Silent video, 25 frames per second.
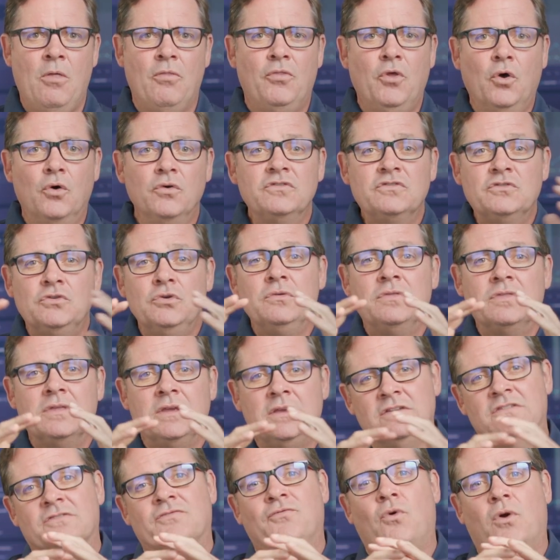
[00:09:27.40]
Those two
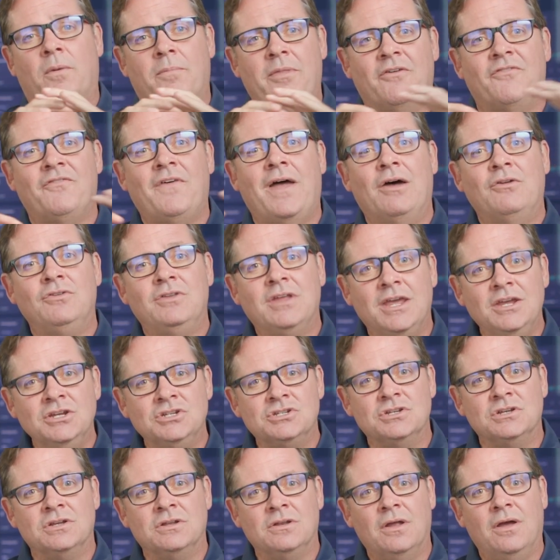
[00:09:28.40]
things form the
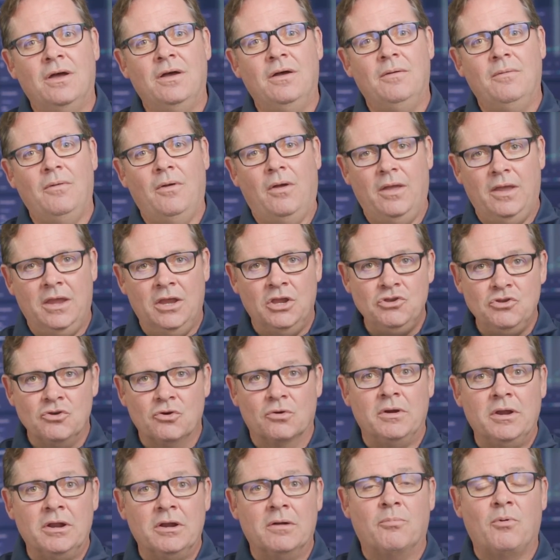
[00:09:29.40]
foundation in
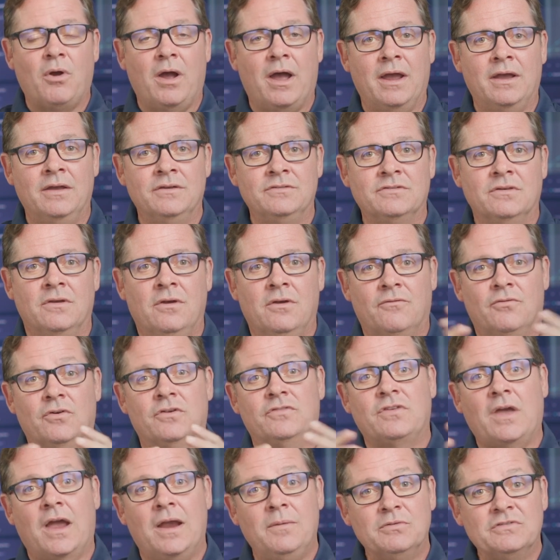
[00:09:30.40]
your enterprise for
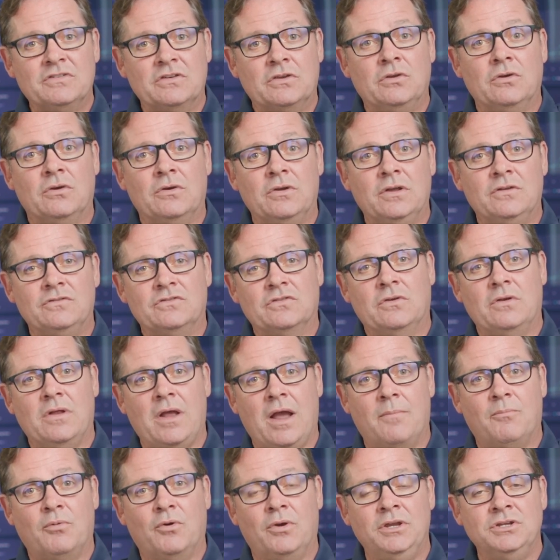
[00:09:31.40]
cybersecurity and security
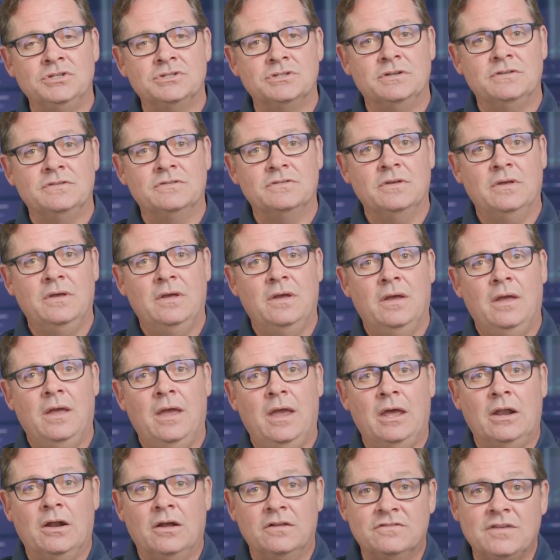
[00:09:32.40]
operations.
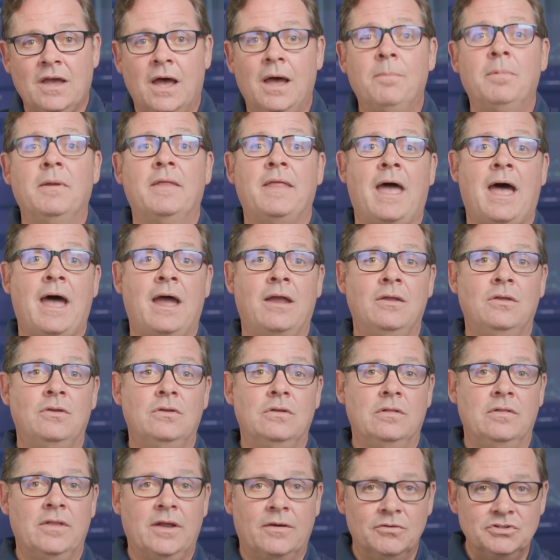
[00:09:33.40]
And on top of that,
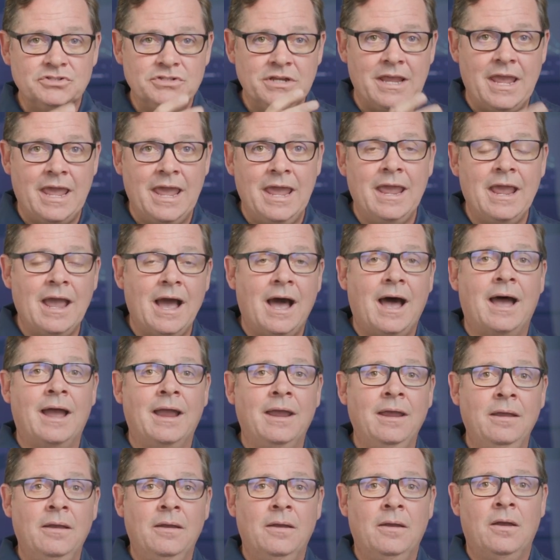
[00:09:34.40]
leveraging
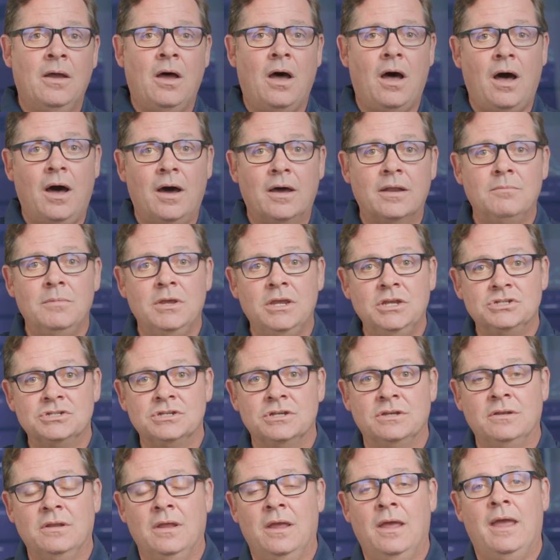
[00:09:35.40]
AI,
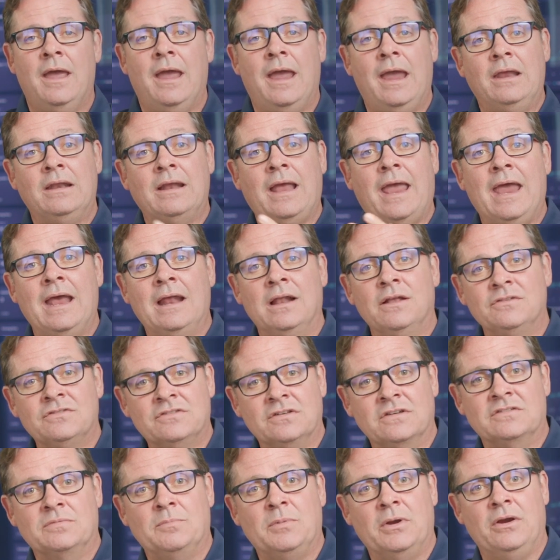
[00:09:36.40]
automation, and Analyst
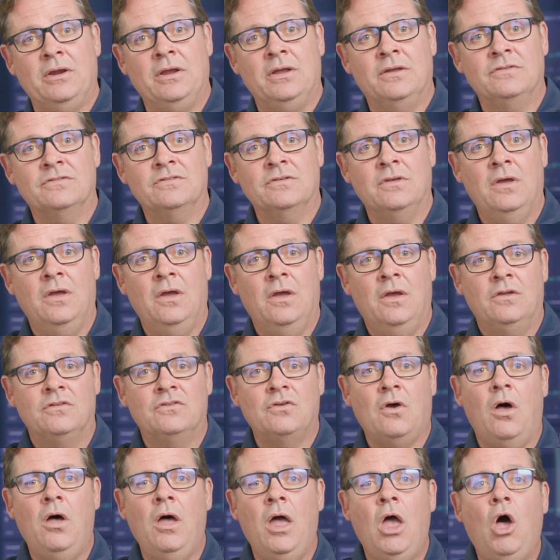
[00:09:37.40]
Experience
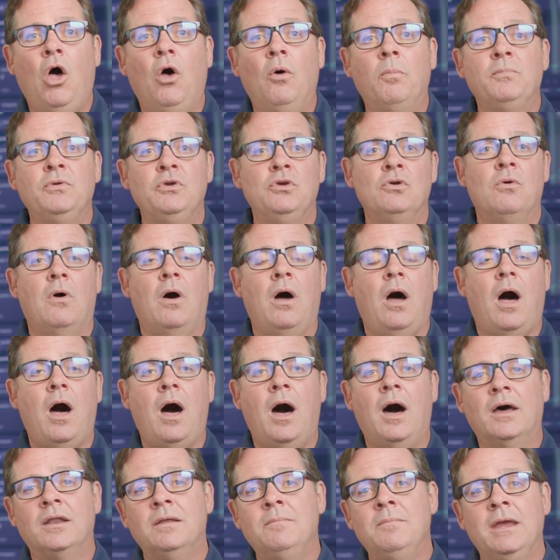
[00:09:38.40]
to all help you
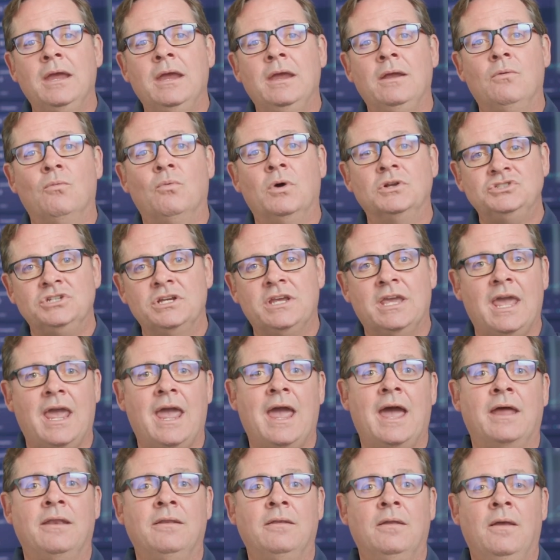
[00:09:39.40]
automate what you
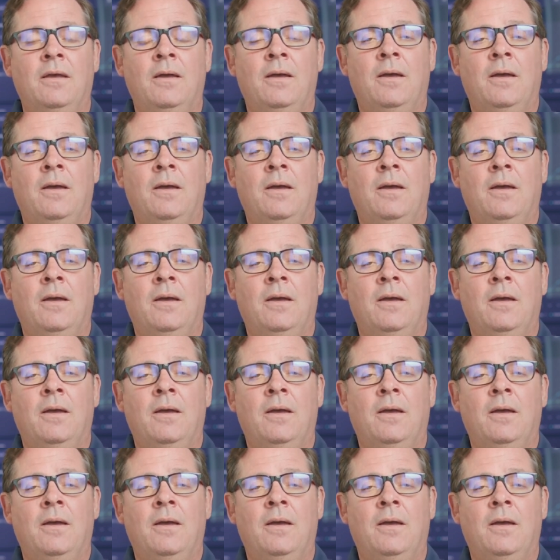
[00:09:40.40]
can,